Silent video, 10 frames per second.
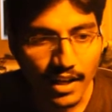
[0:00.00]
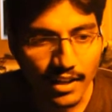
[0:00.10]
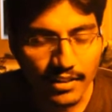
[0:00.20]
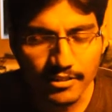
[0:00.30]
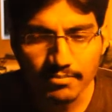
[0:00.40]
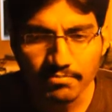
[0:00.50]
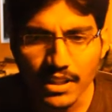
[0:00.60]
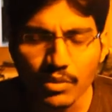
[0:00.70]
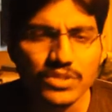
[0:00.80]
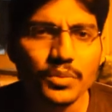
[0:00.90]
Uh,
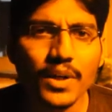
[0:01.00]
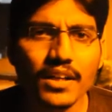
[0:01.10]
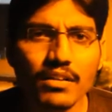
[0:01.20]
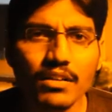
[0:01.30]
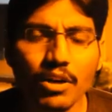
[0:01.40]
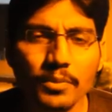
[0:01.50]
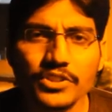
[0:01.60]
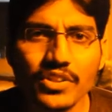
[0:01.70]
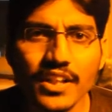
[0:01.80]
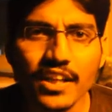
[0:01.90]
it was a very good
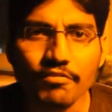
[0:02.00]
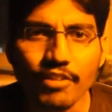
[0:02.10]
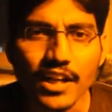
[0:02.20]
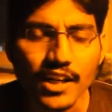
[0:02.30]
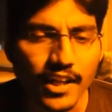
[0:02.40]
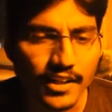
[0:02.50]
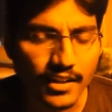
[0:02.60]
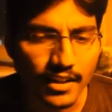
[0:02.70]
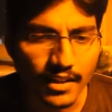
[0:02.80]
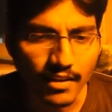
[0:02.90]
opportunity in fact
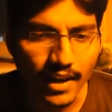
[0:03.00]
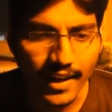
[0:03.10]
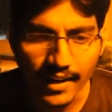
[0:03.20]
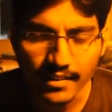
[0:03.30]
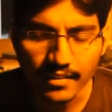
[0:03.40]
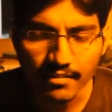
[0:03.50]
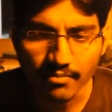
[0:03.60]
like uh, I had